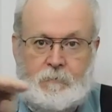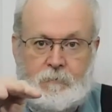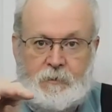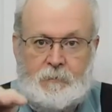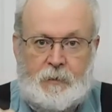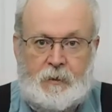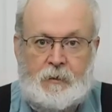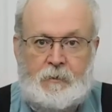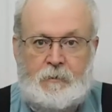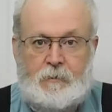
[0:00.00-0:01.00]
this
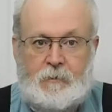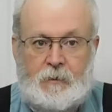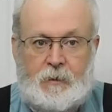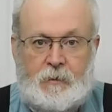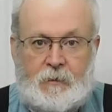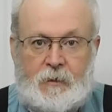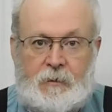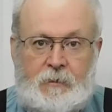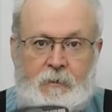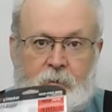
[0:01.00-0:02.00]
made, and
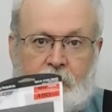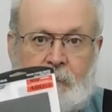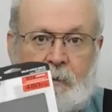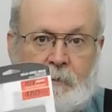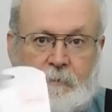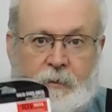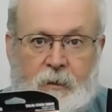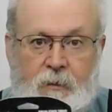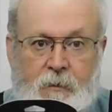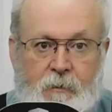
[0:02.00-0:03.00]
then I'll
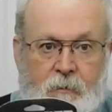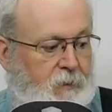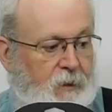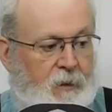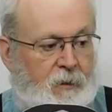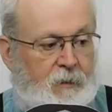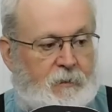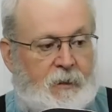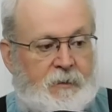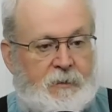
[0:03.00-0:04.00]
take
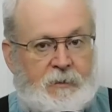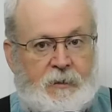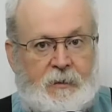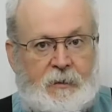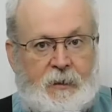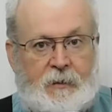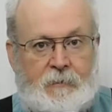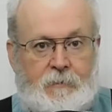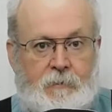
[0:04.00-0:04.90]
S S D out of that,